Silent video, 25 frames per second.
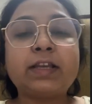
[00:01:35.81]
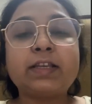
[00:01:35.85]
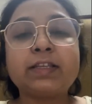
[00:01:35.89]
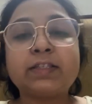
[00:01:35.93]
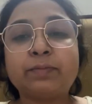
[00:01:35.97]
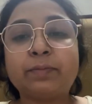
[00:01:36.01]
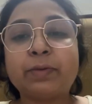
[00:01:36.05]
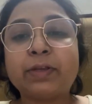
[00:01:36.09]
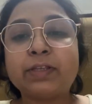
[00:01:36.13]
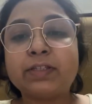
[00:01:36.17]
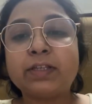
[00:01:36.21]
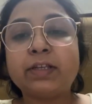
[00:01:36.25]

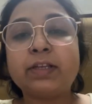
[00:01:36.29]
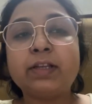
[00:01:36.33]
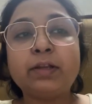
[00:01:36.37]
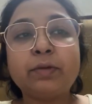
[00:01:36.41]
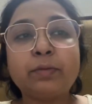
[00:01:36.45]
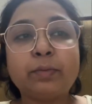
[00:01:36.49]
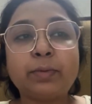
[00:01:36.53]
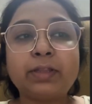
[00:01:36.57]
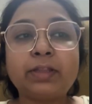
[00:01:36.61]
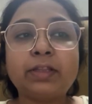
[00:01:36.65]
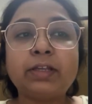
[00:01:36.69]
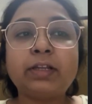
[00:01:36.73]
is
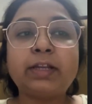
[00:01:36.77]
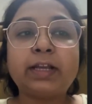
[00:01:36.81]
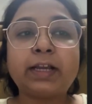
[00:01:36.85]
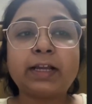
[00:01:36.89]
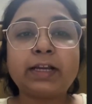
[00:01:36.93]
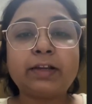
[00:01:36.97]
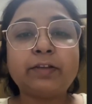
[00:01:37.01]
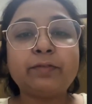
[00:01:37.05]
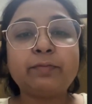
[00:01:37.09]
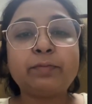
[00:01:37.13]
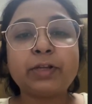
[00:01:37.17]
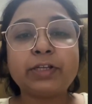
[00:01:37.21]
basically with the
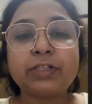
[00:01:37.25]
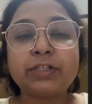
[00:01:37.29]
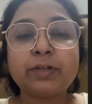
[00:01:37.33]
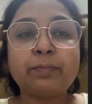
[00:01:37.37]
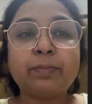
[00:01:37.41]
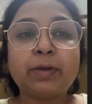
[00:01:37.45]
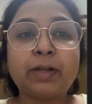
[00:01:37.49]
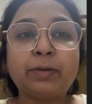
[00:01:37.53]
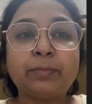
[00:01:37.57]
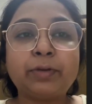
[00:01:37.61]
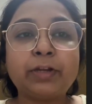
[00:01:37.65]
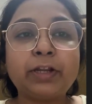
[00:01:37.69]
negative pressure
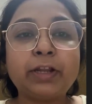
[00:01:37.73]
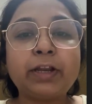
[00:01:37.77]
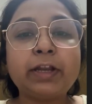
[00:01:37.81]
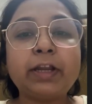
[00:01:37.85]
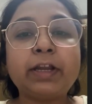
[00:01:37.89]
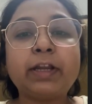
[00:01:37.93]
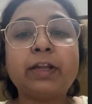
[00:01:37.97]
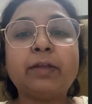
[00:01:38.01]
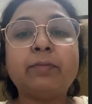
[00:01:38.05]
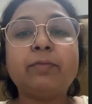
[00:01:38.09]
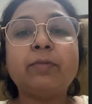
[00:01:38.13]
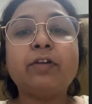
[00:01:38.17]

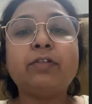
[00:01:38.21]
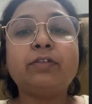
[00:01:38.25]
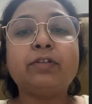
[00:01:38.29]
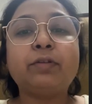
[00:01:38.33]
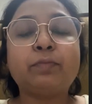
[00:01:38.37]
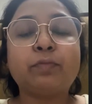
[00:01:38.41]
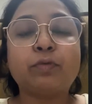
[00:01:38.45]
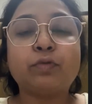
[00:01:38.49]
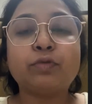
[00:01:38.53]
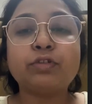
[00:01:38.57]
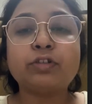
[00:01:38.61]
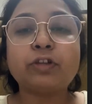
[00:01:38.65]
pulmonary edema or the
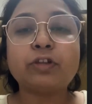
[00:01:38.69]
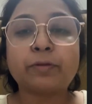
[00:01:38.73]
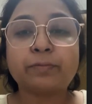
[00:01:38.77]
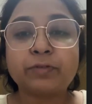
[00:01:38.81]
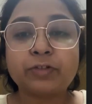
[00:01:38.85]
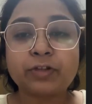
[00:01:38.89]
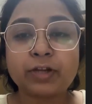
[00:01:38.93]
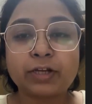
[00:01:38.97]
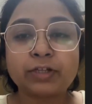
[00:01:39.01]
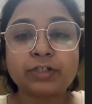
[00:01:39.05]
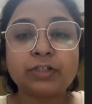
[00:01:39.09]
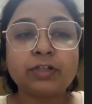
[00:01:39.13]

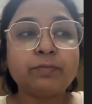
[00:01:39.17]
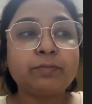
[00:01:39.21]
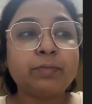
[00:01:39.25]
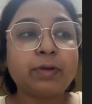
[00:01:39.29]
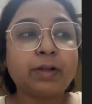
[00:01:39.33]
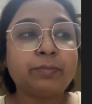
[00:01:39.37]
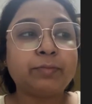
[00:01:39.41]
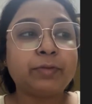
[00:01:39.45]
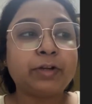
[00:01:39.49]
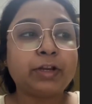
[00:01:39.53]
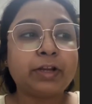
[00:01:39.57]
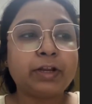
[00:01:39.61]
post-obstruction
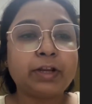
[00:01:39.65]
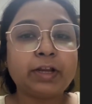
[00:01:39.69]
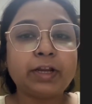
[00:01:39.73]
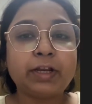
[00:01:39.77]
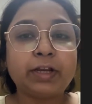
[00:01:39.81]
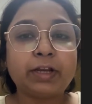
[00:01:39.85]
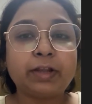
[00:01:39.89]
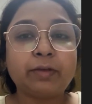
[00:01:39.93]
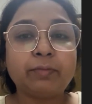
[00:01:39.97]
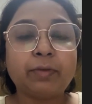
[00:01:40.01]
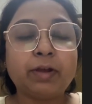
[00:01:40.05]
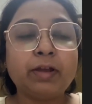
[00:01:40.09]
pulmonary
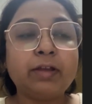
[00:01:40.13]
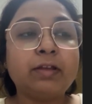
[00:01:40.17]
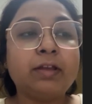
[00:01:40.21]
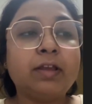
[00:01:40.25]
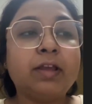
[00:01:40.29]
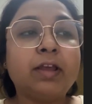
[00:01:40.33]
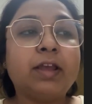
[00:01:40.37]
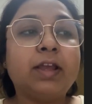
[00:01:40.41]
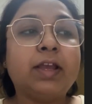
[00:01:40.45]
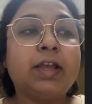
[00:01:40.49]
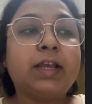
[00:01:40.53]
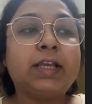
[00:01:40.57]
edema.
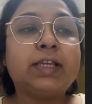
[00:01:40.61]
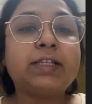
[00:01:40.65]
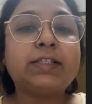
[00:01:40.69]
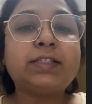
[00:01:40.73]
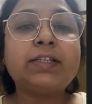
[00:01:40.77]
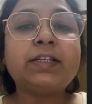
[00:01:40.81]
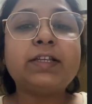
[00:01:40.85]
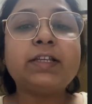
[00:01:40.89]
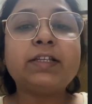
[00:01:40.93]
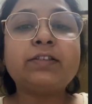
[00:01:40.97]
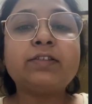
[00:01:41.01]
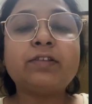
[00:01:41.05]

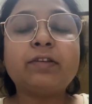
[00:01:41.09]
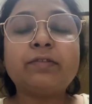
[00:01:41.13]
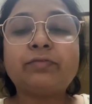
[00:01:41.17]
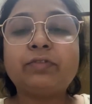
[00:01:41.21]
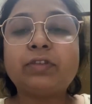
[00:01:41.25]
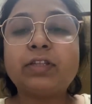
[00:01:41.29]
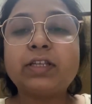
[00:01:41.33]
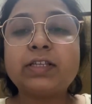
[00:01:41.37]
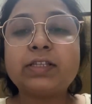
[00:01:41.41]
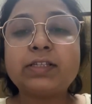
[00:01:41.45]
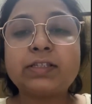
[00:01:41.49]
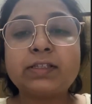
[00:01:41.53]
Incidence of
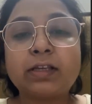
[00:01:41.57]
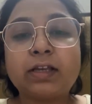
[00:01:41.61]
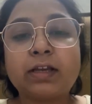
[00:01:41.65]
this